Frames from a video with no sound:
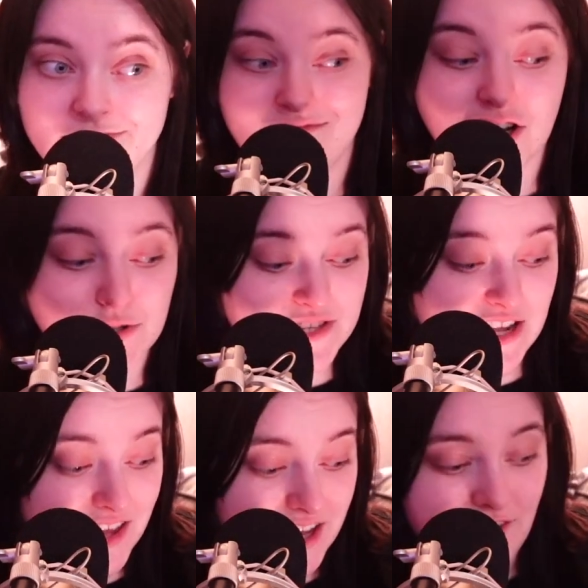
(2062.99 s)

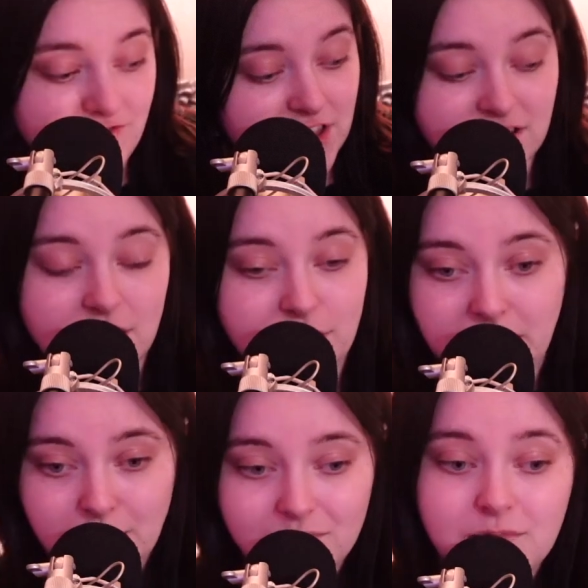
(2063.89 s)
100%. Like, I feel like a
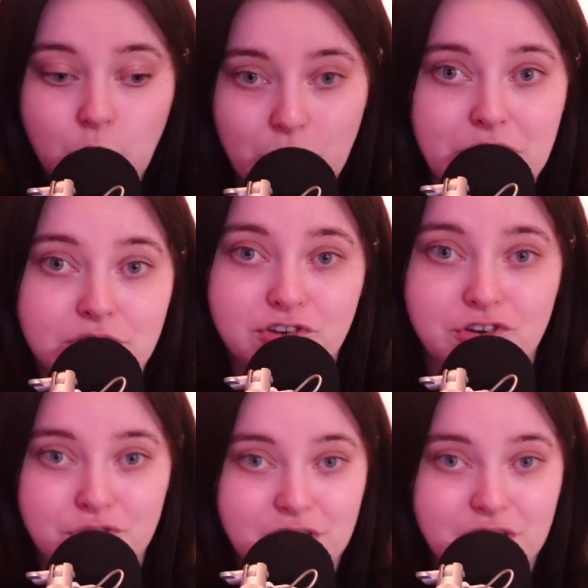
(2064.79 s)
theme going through